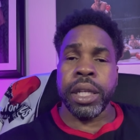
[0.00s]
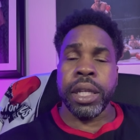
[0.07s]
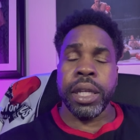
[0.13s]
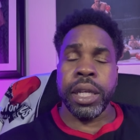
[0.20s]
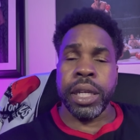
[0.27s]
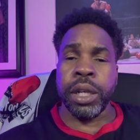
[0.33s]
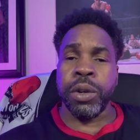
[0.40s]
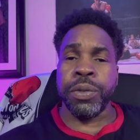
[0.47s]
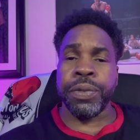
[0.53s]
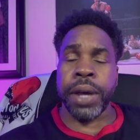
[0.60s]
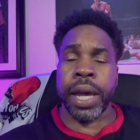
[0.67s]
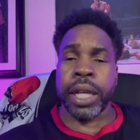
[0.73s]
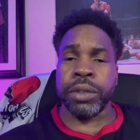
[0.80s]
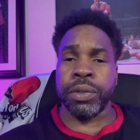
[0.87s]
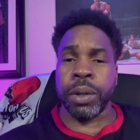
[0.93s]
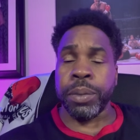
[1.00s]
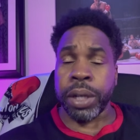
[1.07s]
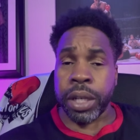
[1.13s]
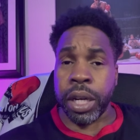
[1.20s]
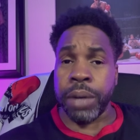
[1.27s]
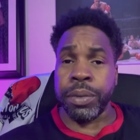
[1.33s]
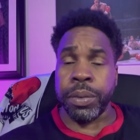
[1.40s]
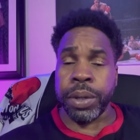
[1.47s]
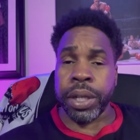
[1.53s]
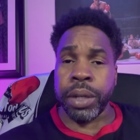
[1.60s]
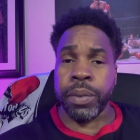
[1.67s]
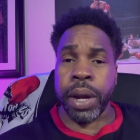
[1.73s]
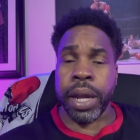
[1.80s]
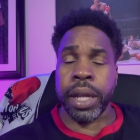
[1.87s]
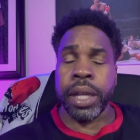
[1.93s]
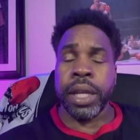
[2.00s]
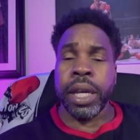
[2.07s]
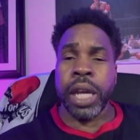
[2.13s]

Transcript: heal fast from recovery, right?